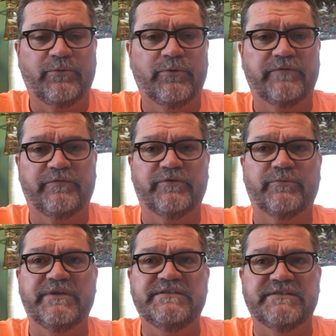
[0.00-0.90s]
order for a
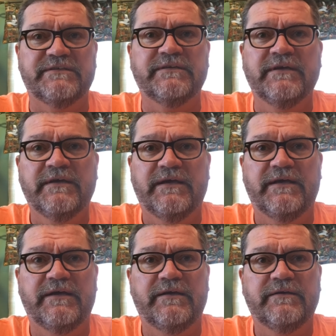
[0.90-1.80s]
reason.
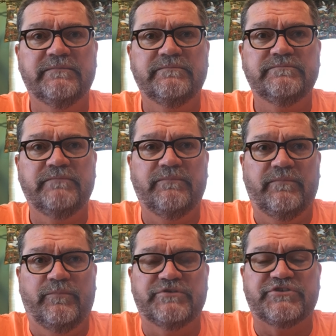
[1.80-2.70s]

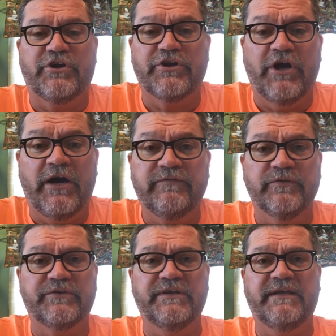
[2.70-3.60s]
We started off
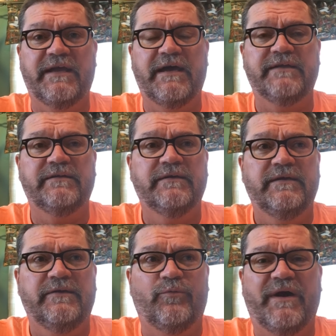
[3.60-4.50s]
looking at
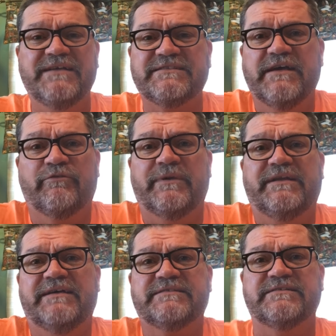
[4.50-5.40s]
why is government
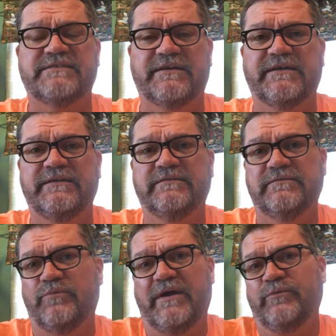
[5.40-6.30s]
necessary?
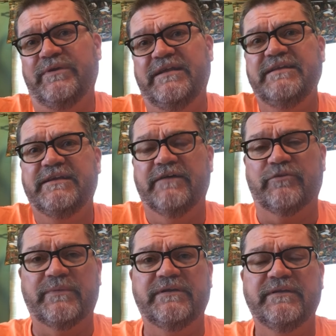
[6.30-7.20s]
Why do we need
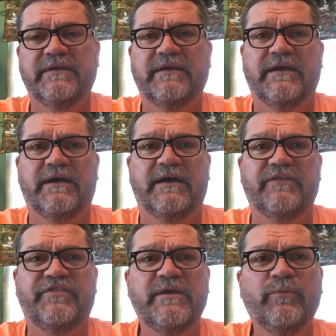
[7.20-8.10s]
government?
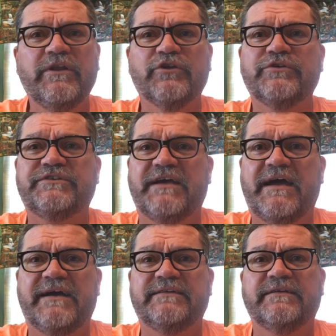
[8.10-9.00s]
Then we looked
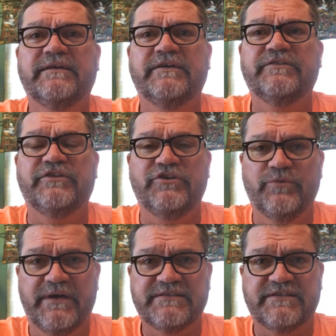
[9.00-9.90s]
at the
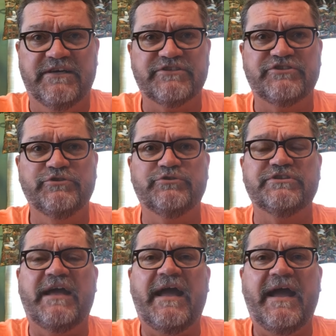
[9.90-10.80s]
U.S.
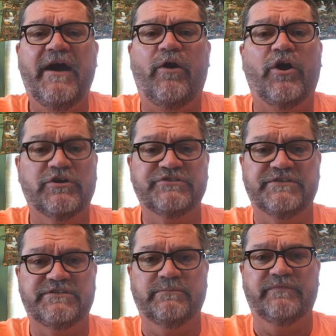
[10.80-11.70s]
Constitution, how our
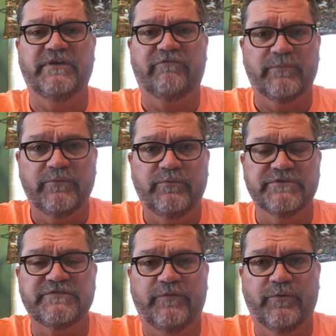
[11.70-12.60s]
system of government
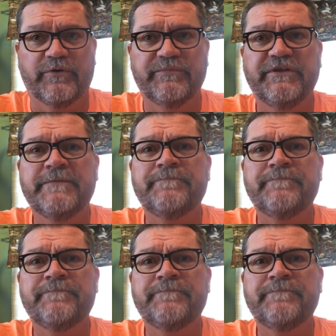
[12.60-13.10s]
was formed.